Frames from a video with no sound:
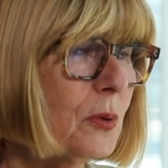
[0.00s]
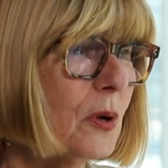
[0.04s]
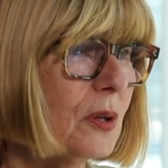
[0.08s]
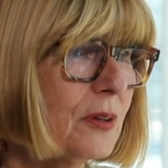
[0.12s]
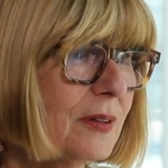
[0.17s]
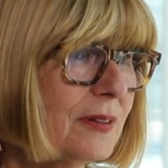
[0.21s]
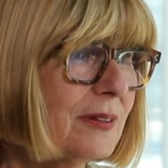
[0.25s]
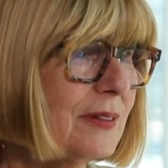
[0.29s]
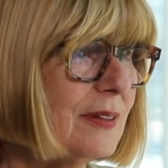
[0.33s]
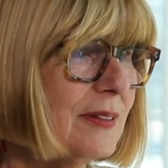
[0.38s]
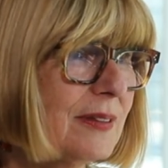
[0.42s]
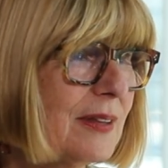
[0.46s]

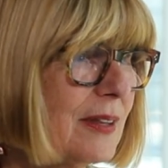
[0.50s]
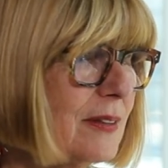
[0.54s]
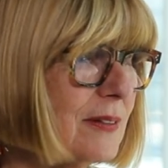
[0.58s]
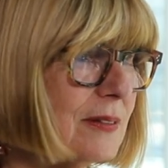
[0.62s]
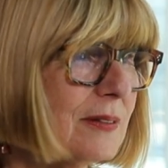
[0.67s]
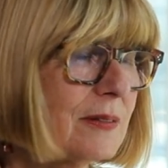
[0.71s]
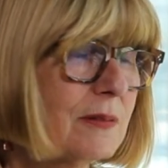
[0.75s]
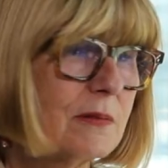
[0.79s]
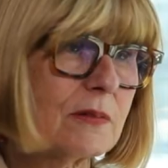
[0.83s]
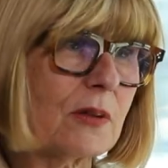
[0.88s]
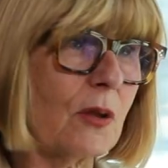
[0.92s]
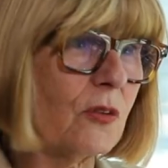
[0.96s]
policy
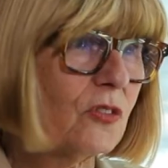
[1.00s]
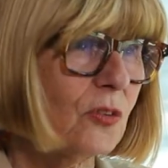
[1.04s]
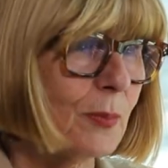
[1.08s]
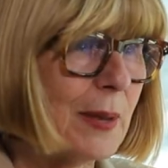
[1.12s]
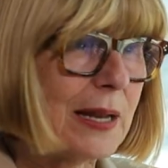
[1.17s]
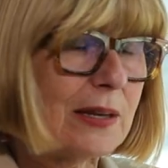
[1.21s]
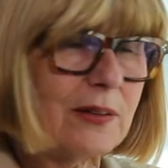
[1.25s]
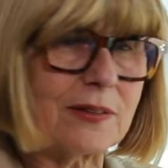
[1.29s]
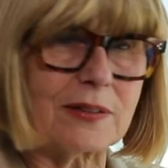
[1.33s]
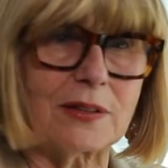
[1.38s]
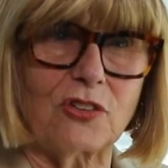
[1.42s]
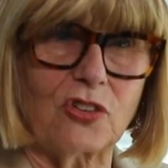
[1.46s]
says those
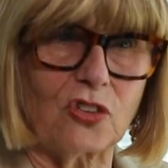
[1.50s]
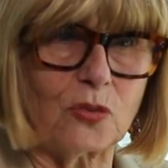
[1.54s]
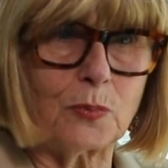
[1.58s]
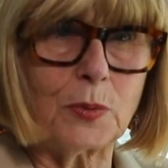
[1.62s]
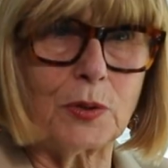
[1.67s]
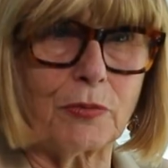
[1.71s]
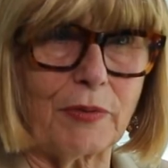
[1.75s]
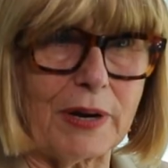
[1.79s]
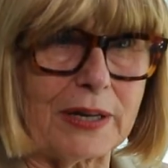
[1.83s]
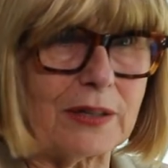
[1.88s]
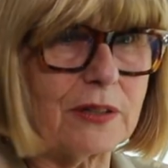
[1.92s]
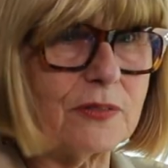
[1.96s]
matters can just
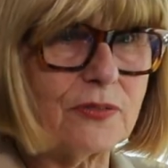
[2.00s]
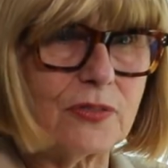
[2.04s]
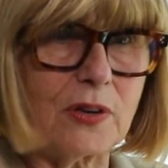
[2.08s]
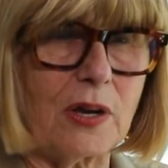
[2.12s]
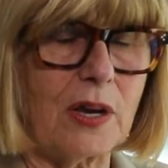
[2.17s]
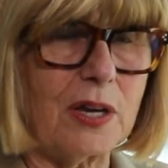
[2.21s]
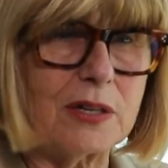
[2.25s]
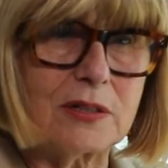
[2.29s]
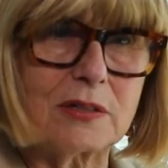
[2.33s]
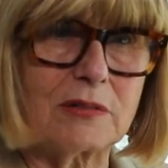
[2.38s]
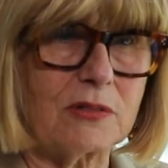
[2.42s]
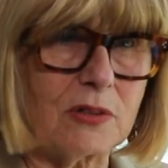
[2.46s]
be
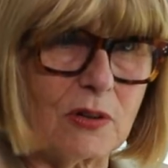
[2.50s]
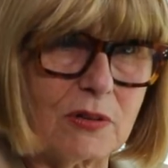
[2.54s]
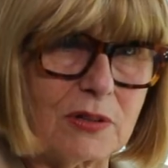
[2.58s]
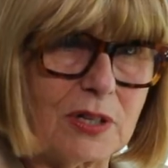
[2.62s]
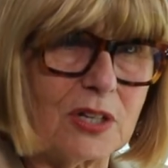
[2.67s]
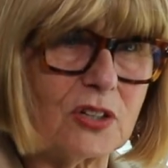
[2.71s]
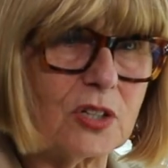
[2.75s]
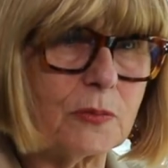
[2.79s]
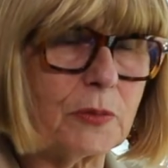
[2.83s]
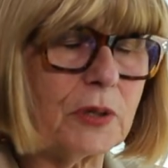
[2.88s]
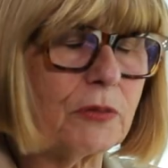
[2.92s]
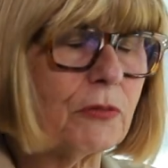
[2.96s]
rectified, don't
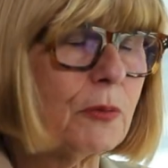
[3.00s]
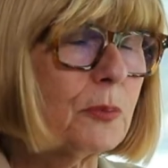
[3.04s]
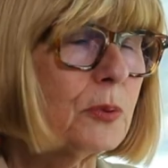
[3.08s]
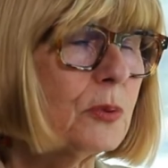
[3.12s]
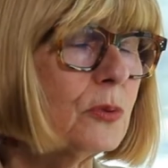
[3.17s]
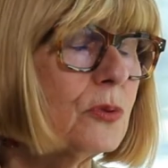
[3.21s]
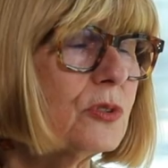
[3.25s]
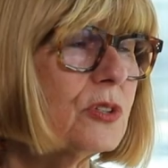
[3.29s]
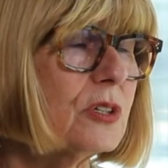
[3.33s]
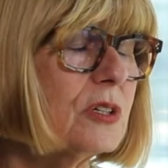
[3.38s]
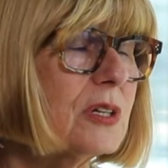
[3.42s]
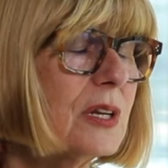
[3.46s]
need to be
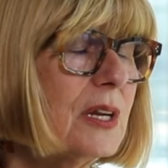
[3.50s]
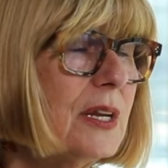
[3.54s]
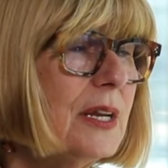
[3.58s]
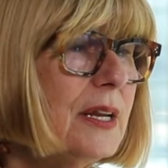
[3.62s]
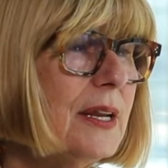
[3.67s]
reported.